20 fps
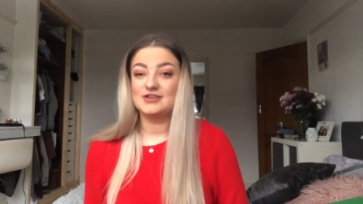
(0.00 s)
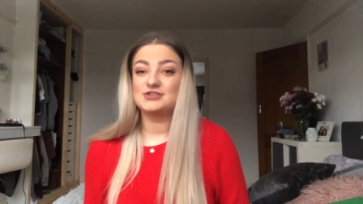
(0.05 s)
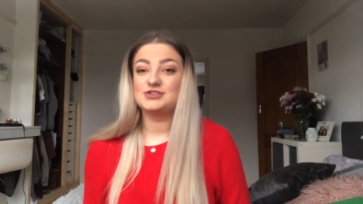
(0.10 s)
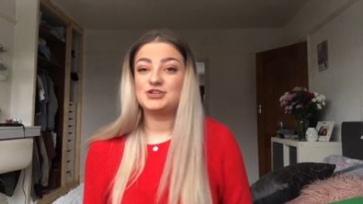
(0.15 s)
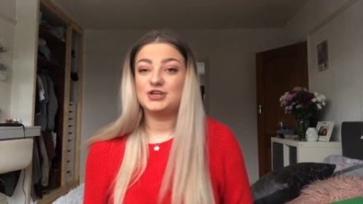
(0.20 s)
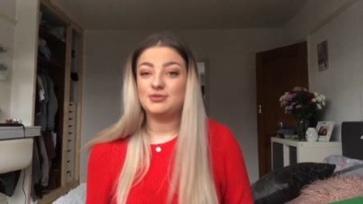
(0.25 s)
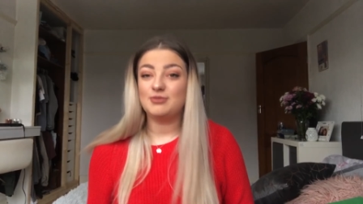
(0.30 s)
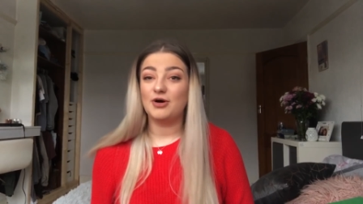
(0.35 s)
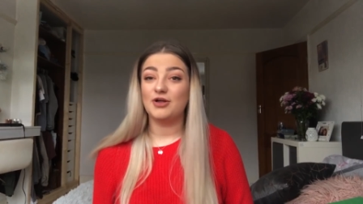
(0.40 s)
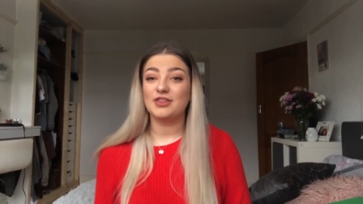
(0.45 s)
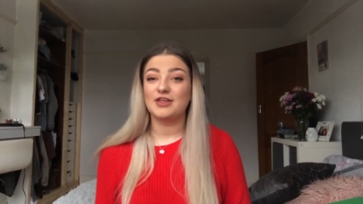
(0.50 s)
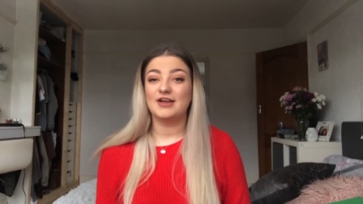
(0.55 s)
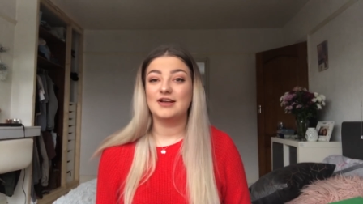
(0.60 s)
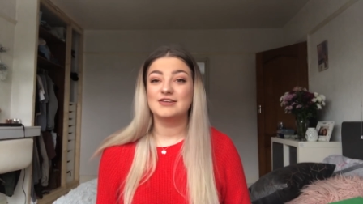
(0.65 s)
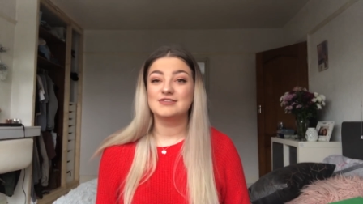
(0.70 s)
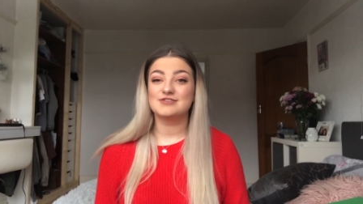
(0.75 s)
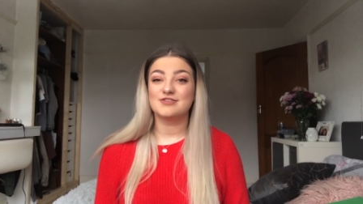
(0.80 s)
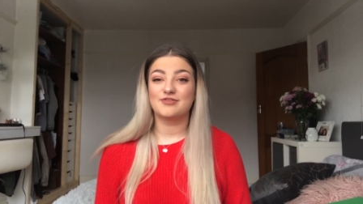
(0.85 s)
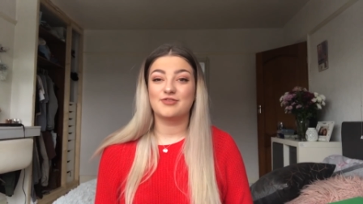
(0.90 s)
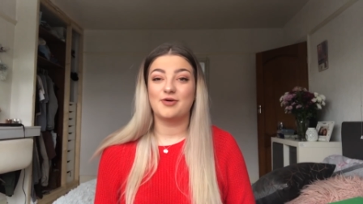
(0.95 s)
Two more
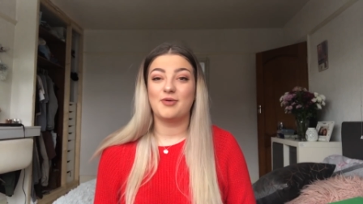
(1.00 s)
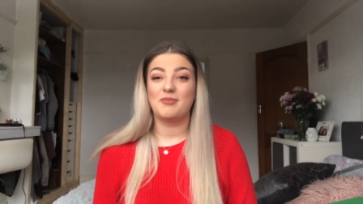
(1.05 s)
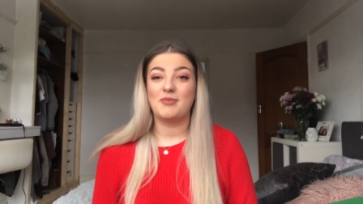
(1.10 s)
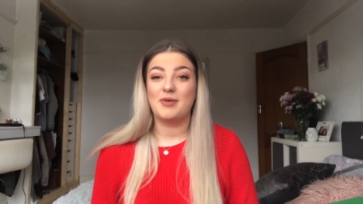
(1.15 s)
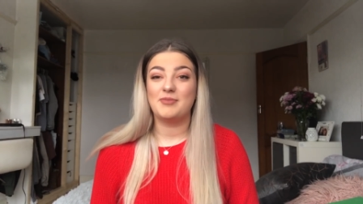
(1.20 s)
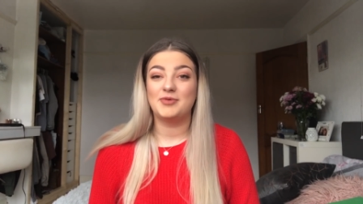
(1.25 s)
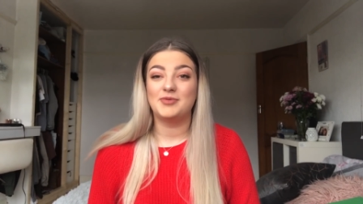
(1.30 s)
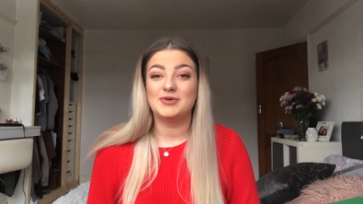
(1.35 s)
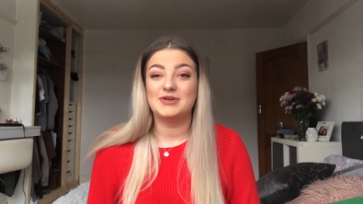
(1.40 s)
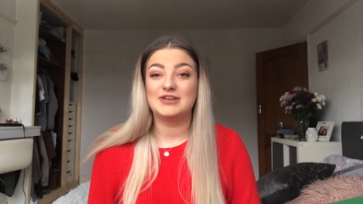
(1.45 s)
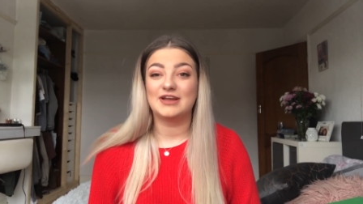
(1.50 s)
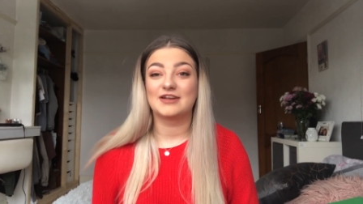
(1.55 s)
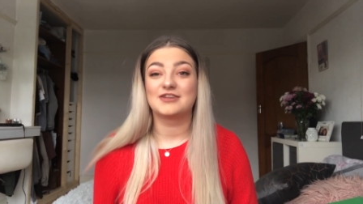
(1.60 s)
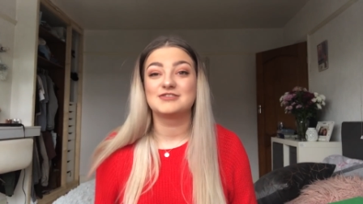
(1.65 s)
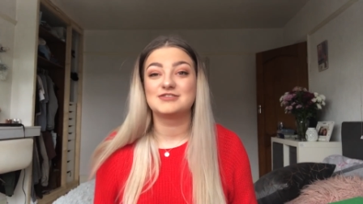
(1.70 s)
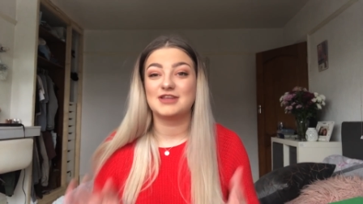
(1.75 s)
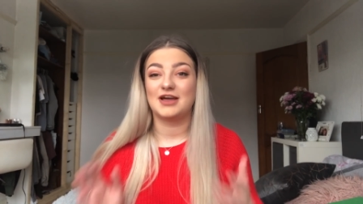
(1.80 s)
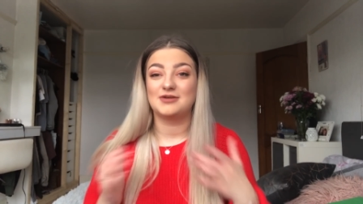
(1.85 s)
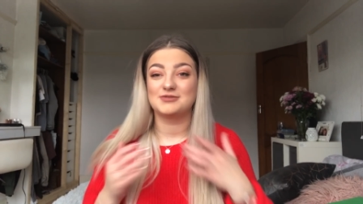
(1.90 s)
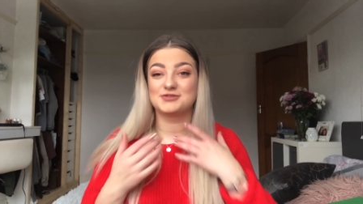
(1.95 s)
things from my mum and dad
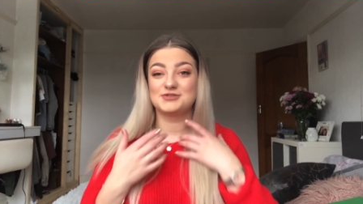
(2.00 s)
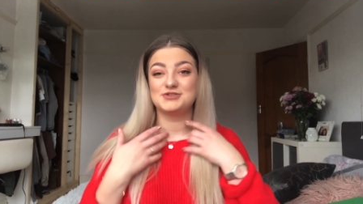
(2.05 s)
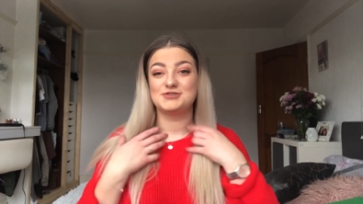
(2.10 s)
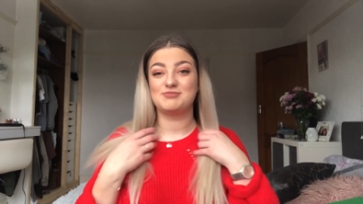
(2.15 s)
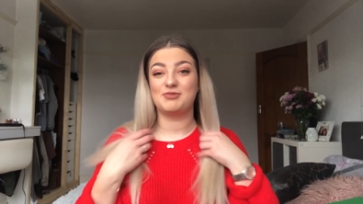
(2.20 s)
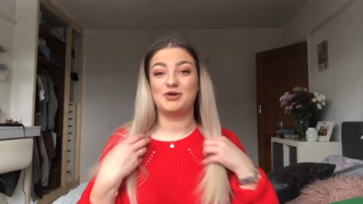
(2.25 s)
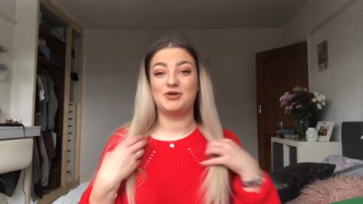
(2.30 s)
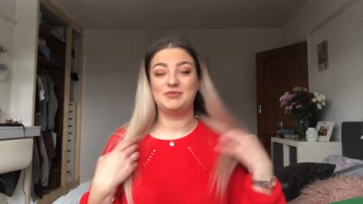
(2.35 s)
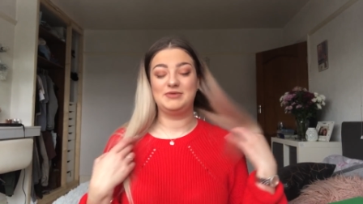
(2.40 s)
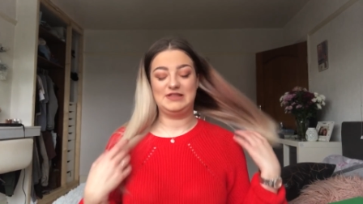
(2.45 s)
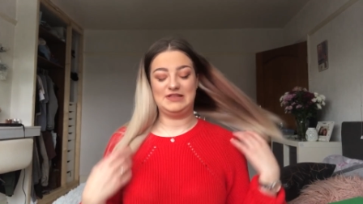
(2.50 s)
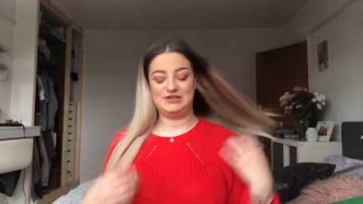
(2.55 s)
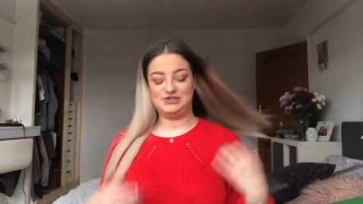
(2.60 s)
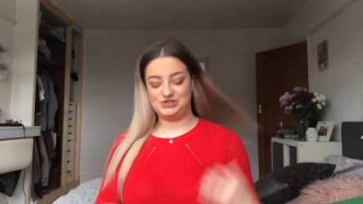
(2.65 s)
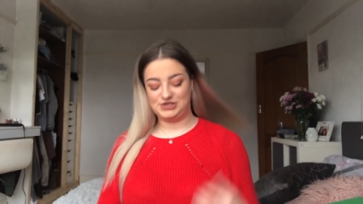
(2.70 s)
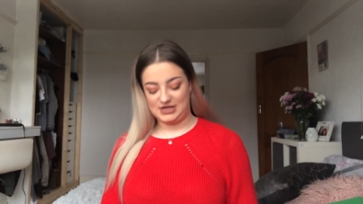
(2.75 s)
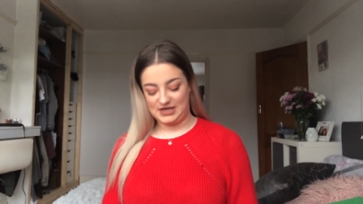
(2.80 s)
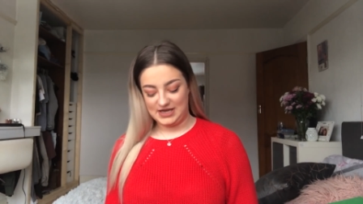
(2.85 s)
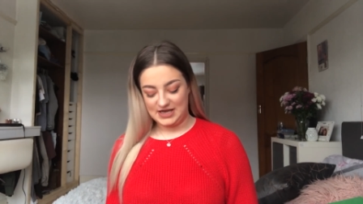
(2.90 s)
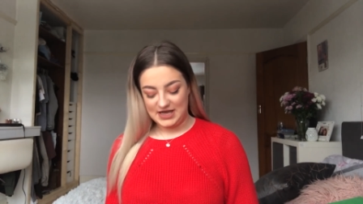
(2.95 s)
because they absolutely spoiled me
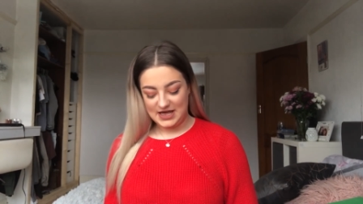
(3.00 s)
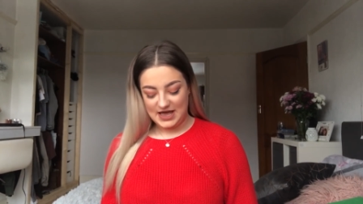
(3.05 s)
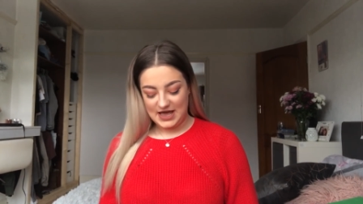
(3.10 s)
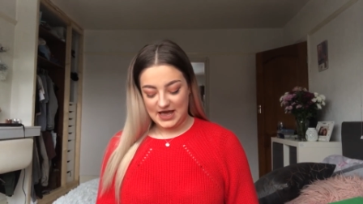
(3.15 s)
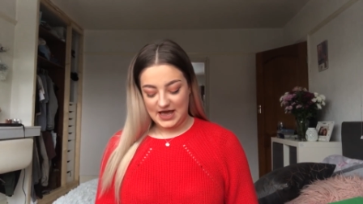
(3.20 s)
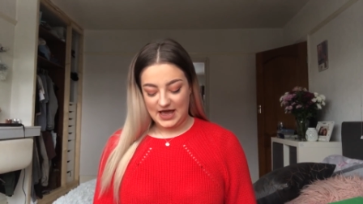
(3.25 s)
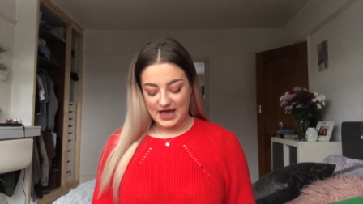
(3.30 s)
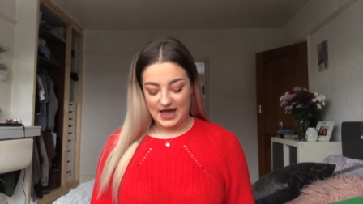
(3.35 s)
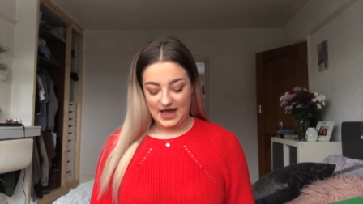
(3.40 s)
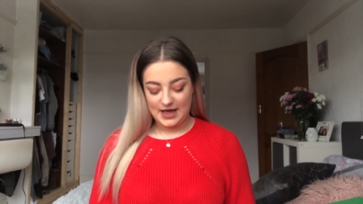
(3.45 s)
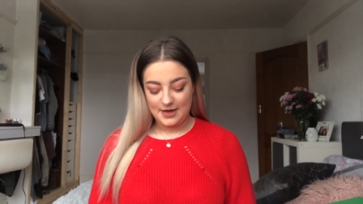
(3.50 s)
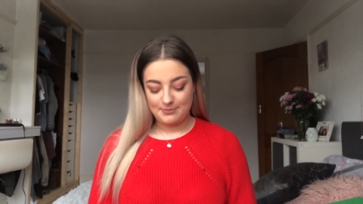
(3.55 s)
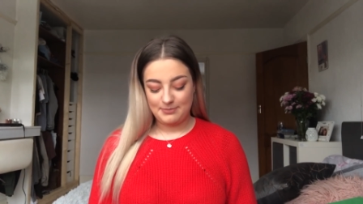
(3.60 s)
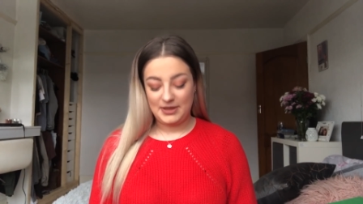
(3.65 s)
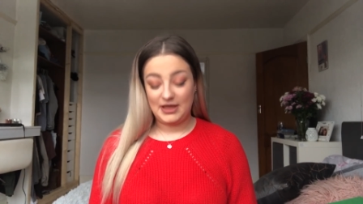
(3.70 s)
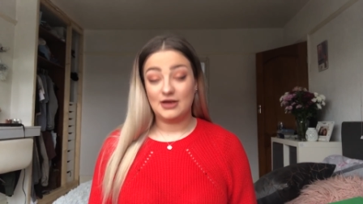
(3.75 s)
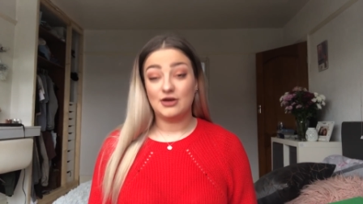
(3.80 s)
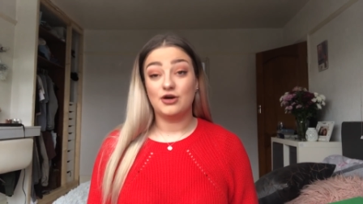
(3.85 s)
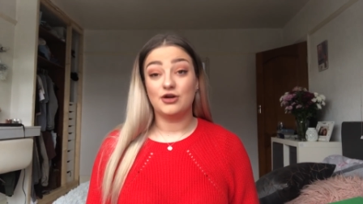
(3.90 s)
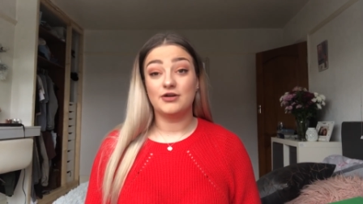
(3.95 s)
this year.
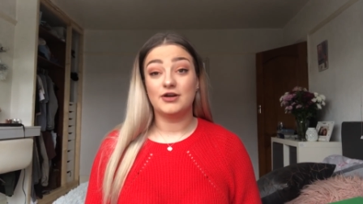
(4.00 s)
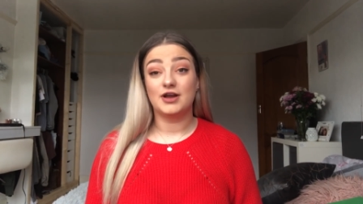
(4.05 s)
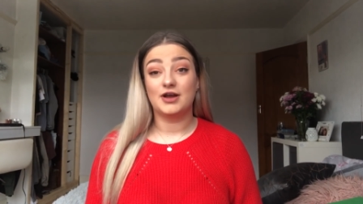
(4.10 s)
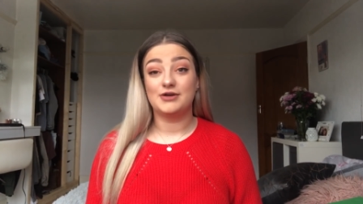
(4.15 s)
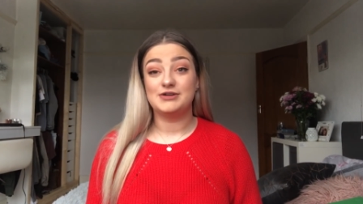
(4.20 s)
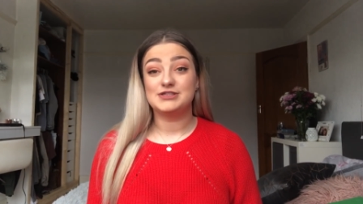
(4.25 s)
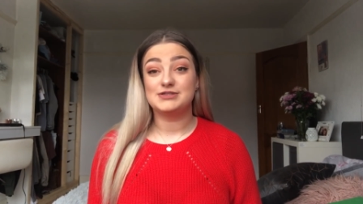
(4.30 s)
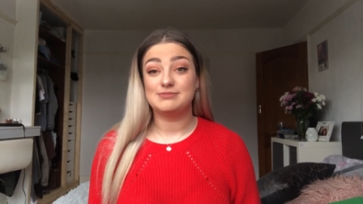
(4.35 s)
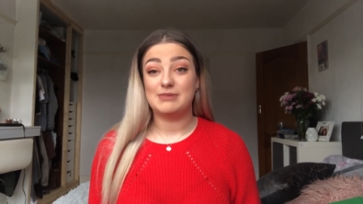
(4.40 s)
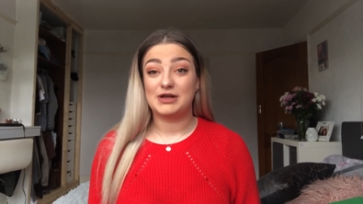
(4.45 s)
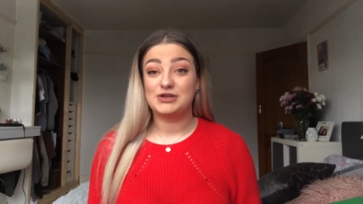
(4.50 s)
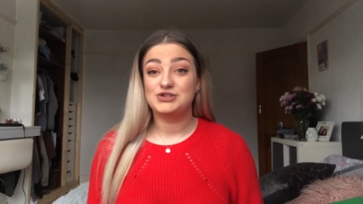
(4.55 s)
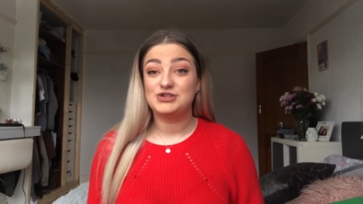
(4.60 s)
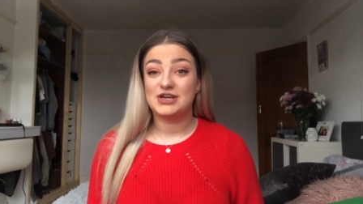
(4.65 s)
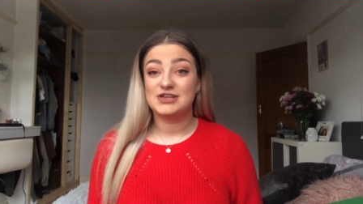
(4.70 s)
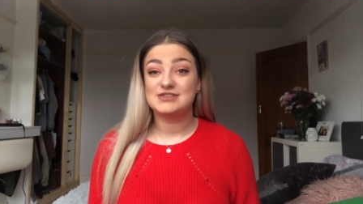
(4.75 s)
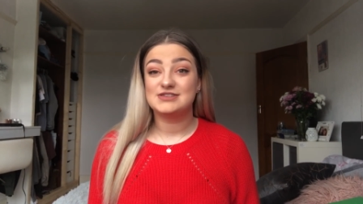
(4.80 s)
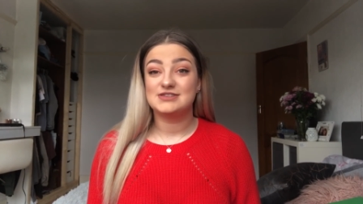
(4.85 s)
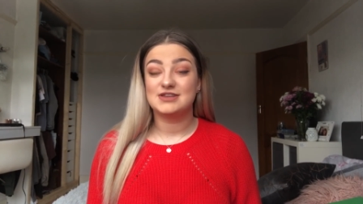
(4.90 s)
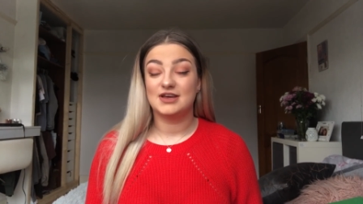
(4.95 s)
Me and Connor are going to
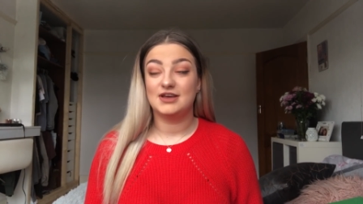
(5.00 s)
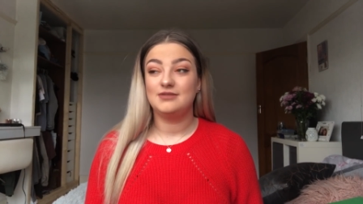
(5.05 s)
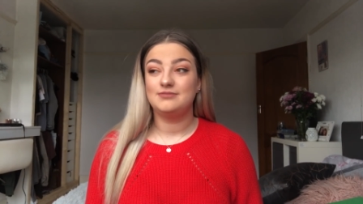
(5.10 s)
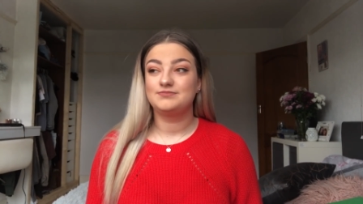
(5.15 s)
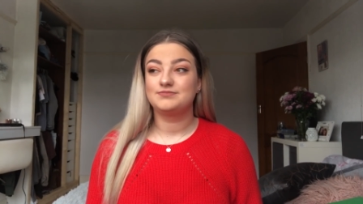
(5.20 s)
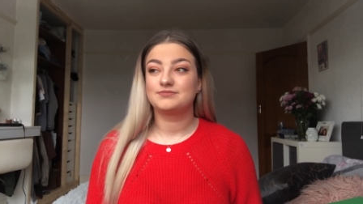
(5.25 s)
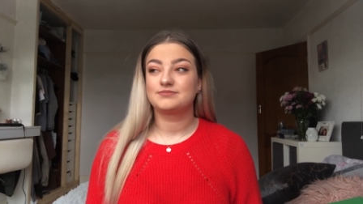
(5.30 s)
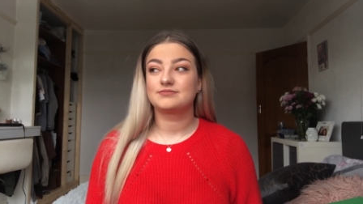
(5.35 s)
Manchester